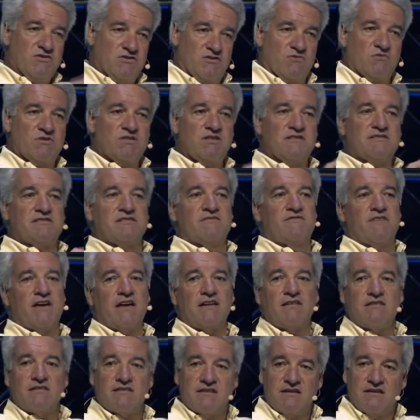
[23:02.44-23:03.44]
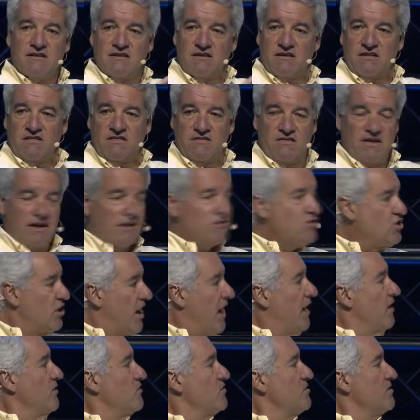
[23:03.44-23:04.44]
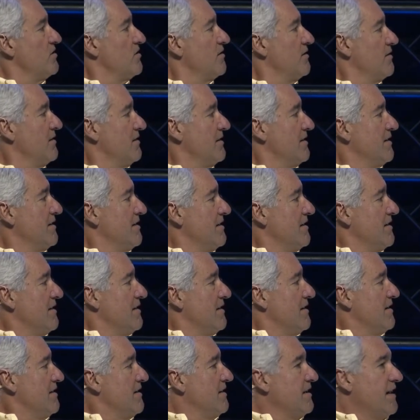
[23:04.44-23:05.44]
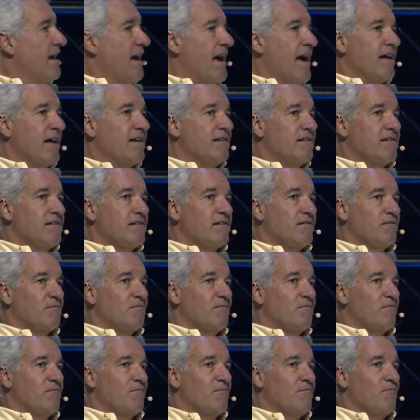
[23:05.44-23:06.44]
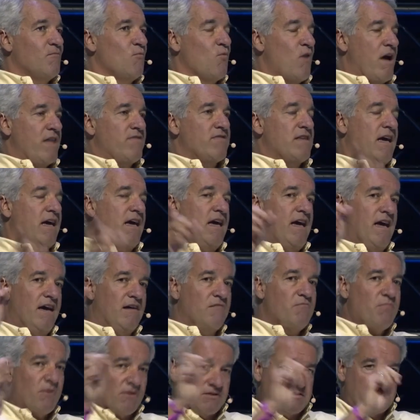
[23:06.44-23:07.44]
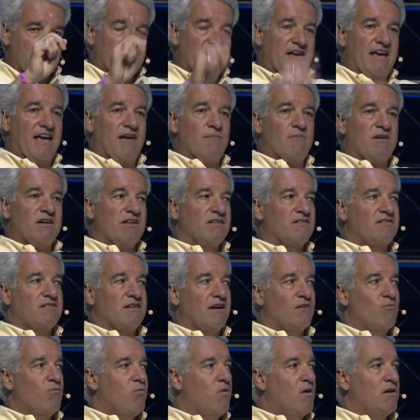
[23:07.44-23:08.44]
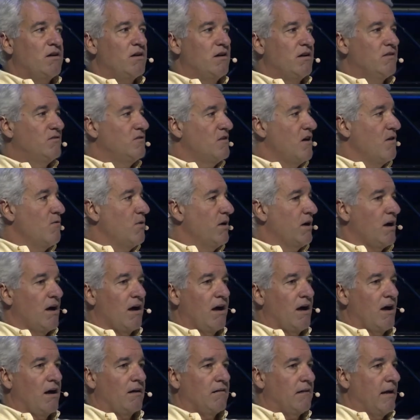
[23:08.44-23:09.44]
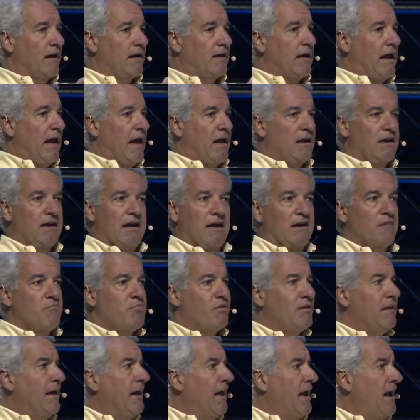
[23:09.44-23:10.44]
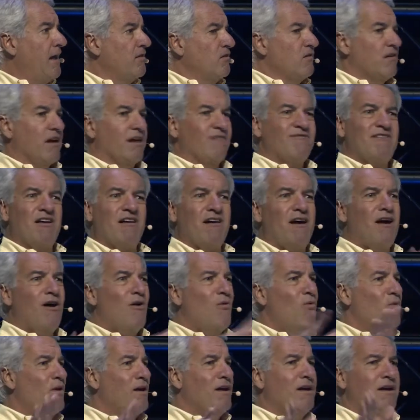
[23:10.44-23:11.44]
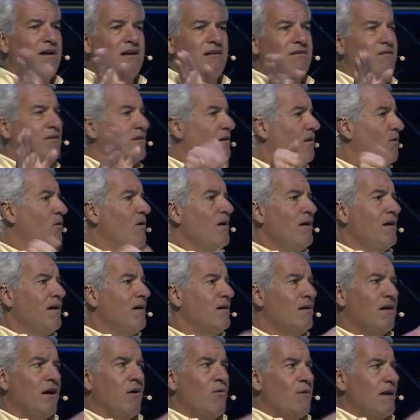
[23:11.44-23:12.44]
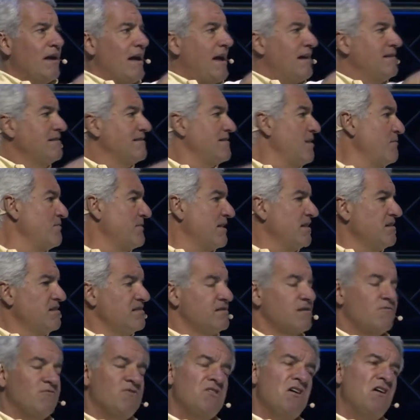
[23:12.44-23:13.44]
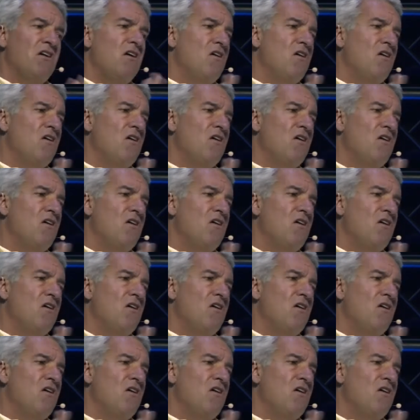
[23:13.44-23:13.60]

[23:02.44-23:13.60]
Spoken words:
do in this event, they changed. And when the head person came in and said, what is going on? Like, Andy had a plan. They're like, no, we had something to say.